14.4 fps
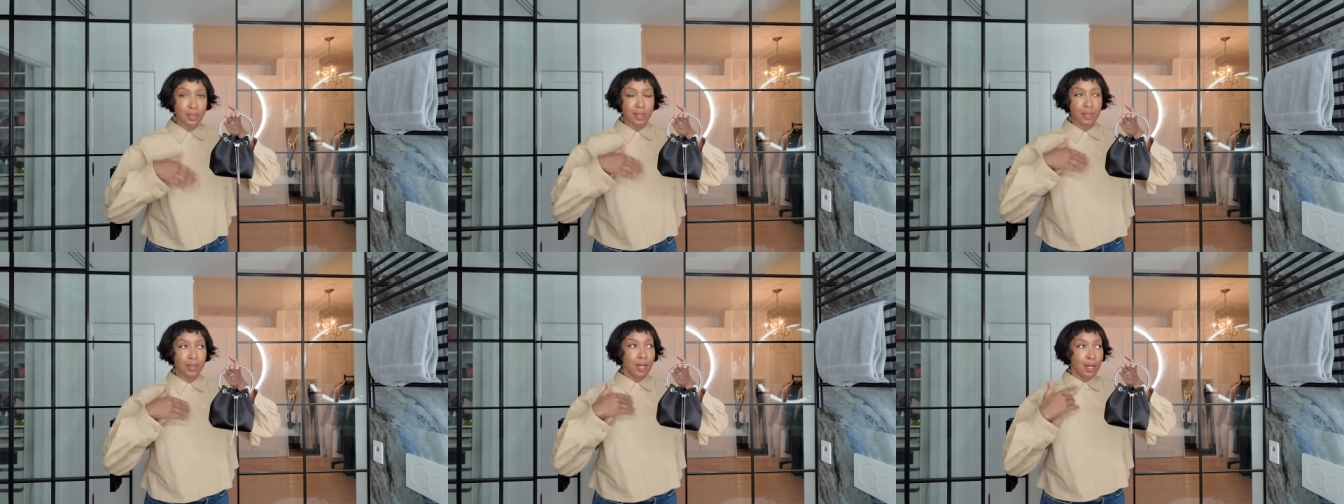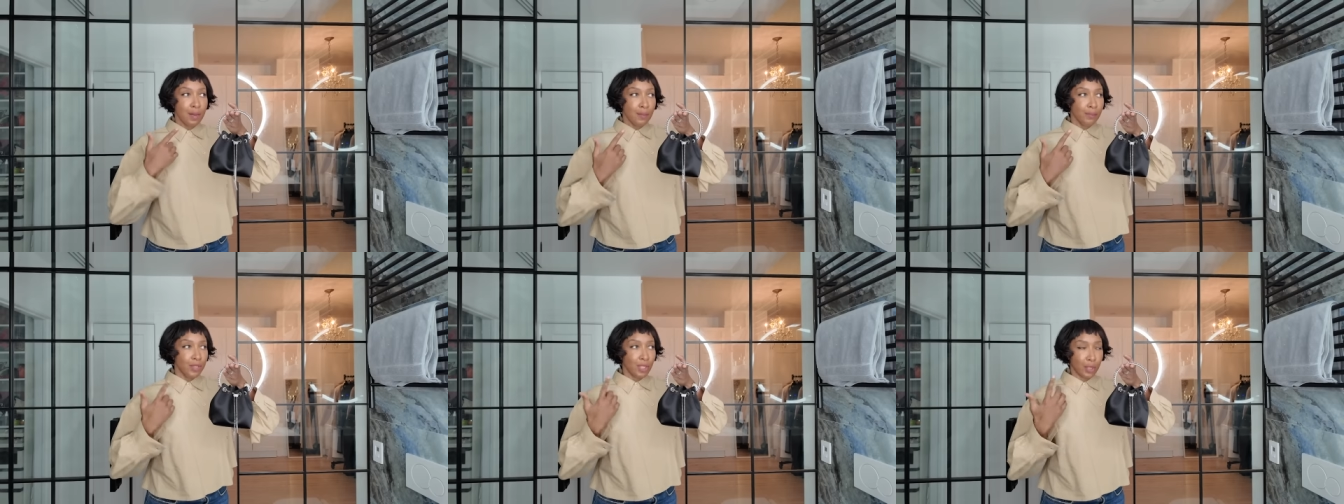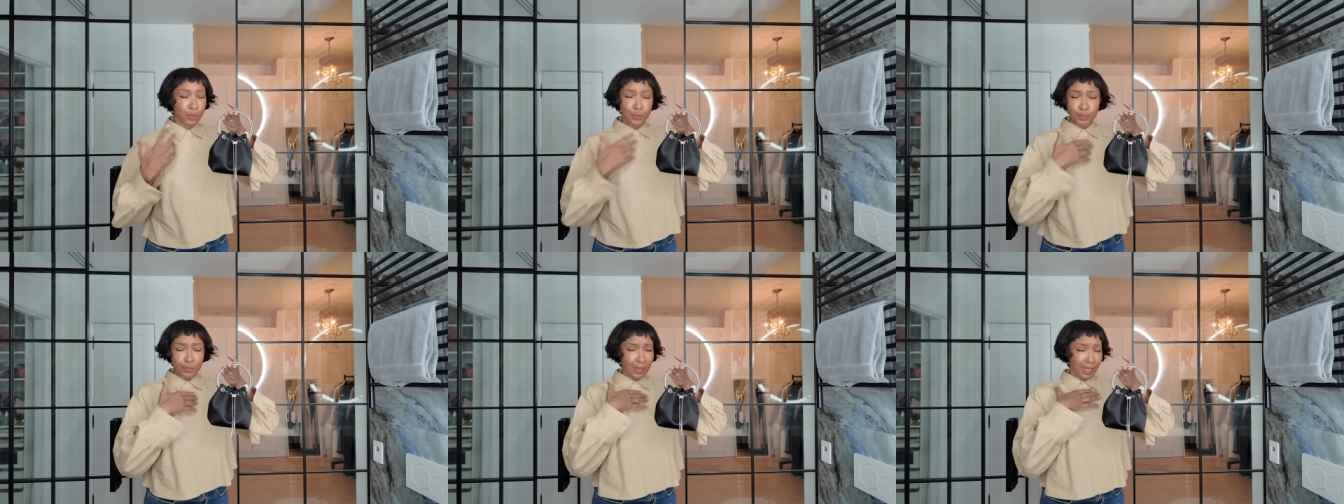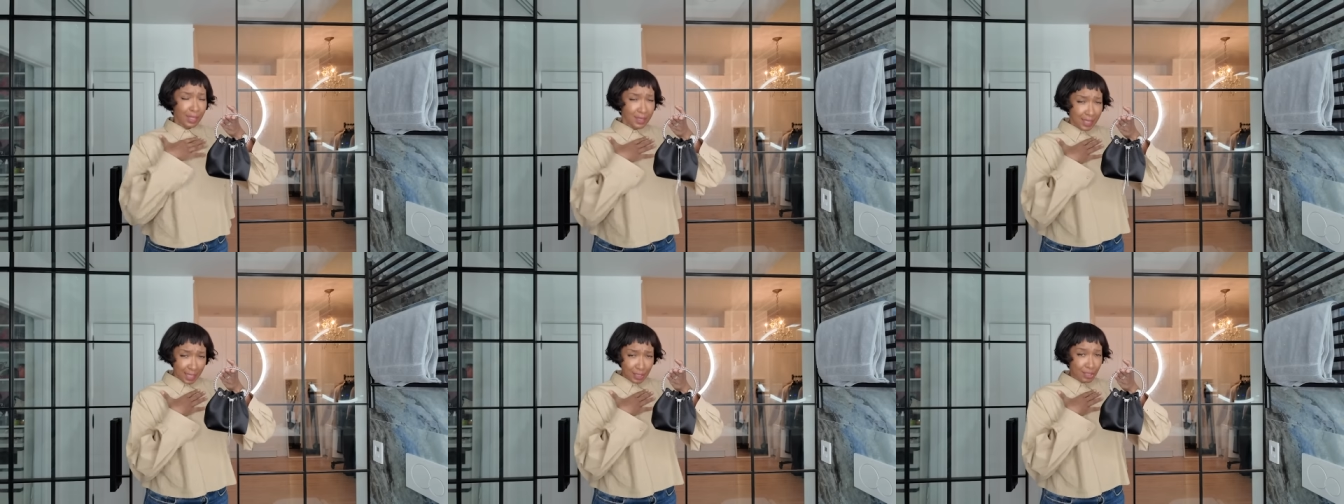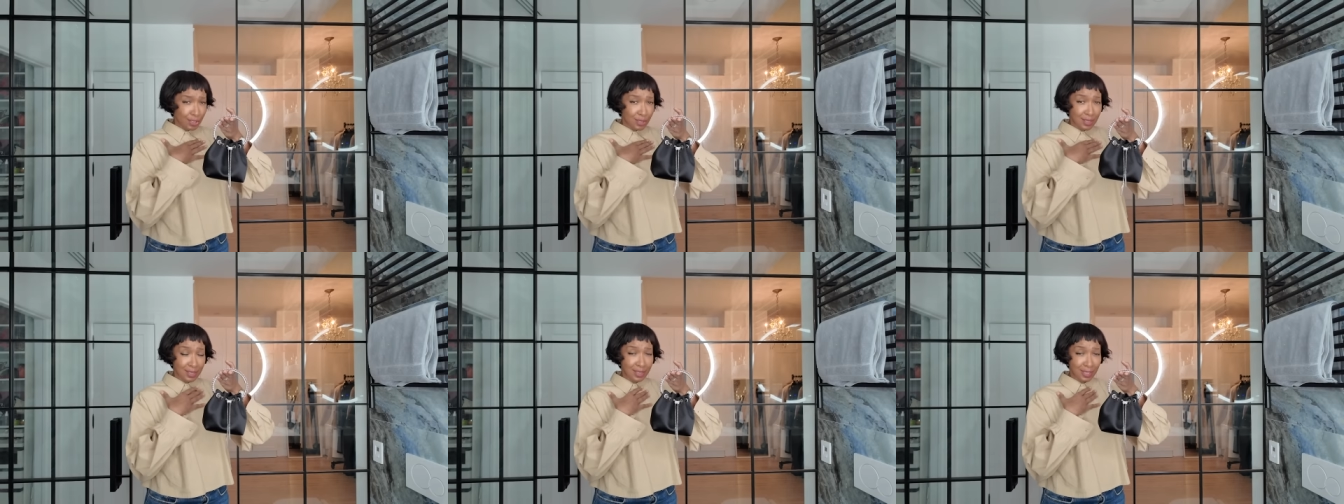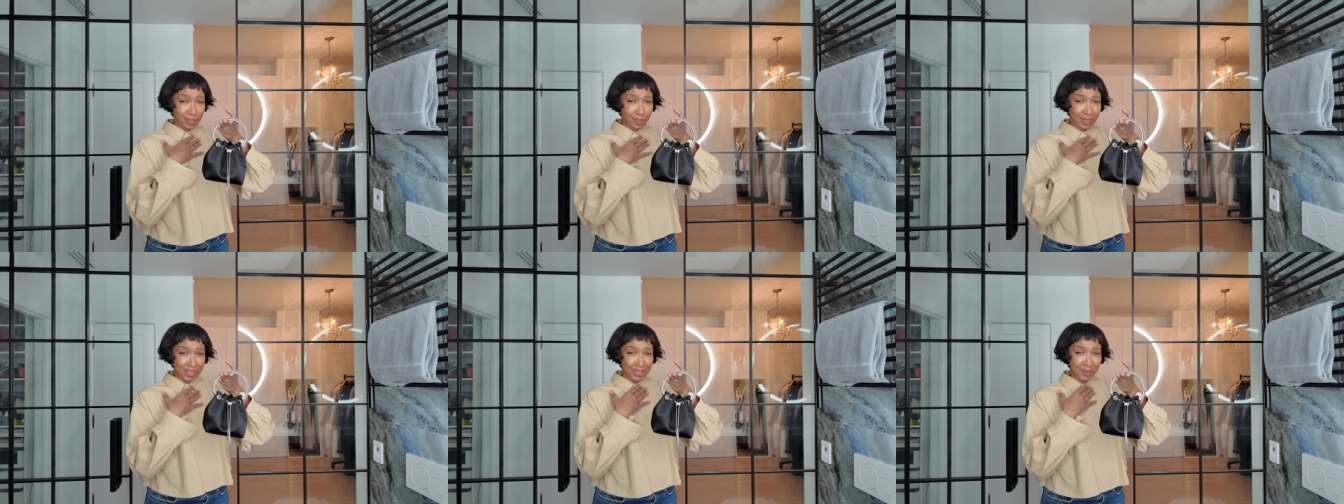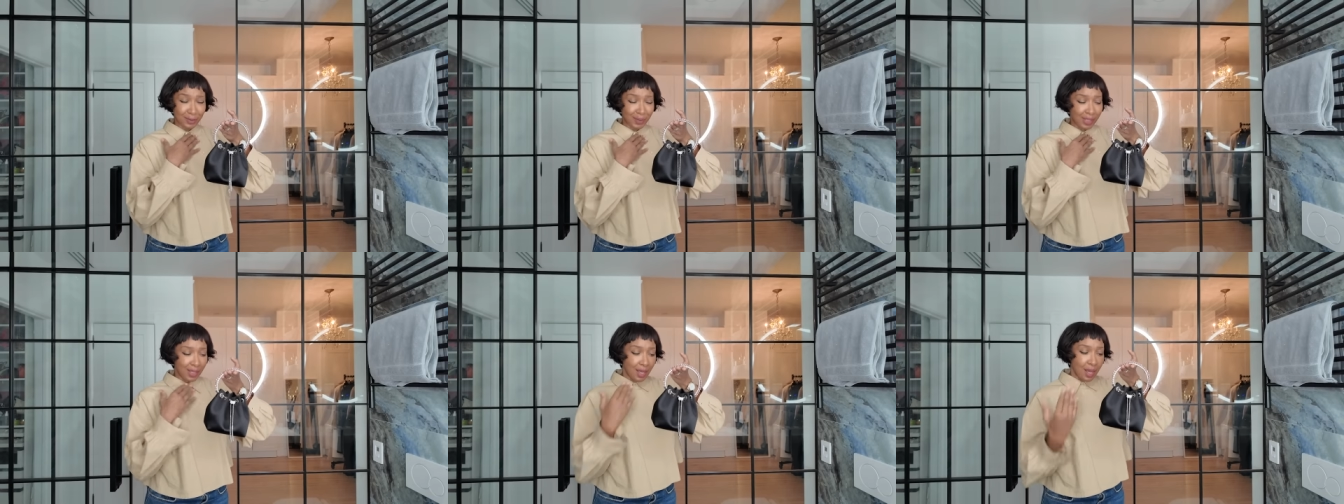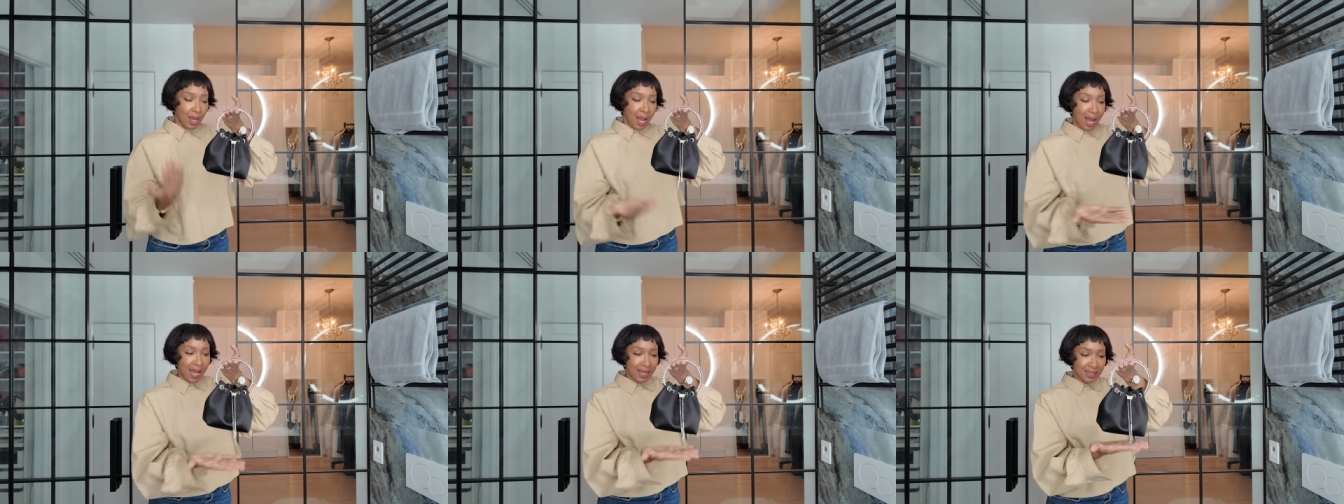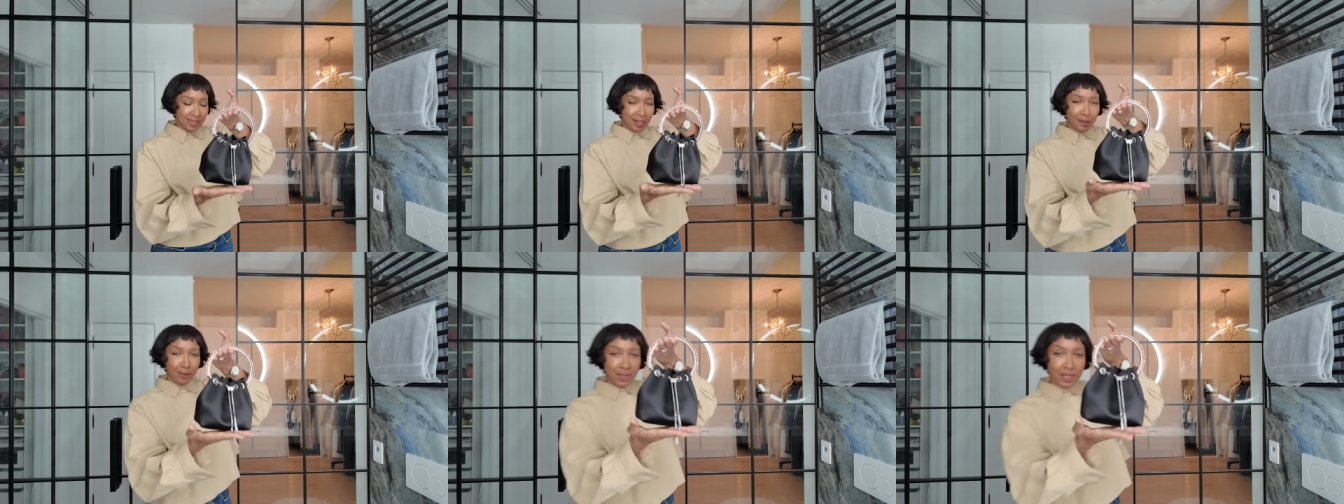and, you know, textures, et cetera. Sorry. And I got